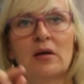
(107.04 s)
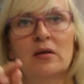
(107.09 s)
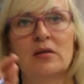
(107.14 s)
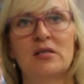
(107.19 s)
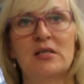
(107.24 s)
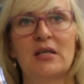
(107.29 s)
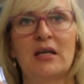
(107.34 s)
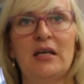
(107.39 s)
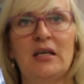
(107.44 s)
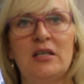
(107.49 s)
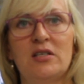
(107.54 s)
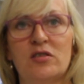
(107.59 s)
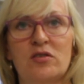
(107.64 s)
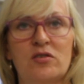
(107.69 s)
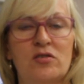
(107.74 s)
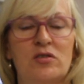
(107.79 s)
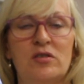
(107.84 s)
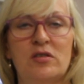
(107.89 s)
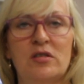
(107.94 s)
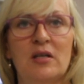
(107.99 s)
sticky
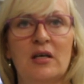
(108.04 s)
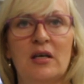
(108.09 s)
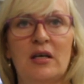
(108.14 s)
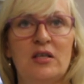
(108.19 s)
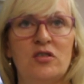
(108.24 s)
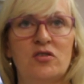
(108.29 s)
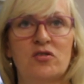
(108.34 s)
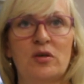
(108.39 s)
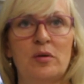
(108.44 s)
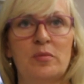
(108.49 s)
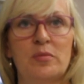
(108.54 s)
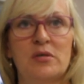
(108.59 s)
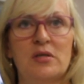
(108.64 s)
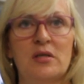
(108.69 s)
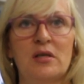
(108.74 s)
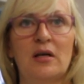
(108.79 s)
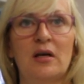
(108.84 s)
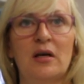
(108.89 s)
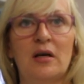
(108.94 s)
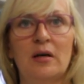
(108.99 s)
strips
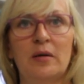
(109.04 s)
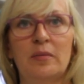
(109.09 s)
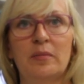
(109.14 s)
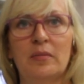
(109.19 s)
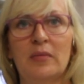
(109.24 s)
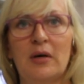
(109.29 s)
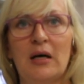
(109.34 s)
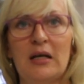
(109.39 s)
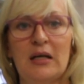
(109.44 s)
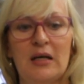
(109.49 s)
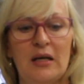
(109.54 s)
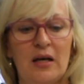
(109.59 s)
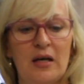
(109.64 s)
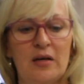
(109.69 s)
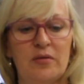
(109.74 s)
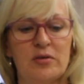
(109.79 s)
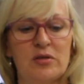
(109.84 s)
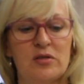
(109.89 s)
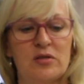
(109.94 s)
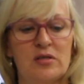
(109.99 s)
that Alan
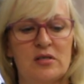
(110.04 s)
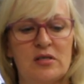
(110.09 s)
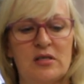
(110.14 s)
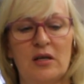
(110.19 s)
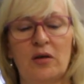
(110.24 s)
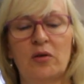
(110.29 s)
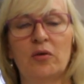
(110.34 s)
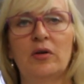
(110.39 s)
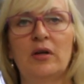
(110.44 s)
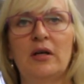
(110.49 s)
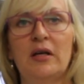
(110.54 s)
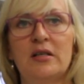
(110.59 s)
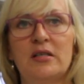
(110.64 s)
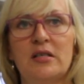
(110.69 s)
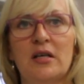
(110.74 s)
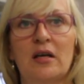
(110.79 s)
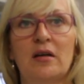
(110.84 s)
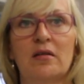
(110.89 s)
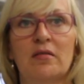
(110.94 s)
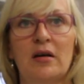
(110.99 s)
gave us to stick on it and
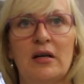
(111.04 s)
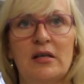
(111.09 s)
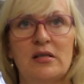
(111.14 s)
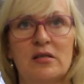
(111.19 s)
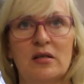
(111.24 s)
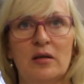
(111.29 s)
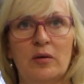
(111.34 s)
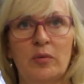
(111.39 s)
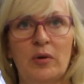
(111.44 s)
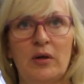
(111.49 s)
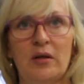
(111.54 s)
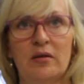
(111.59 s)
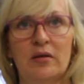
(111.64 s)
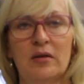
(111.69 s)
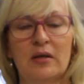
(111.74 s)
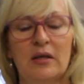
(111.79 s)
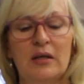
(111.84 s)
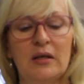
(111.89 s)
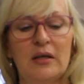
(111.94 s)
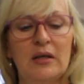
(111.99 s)
decorate it with.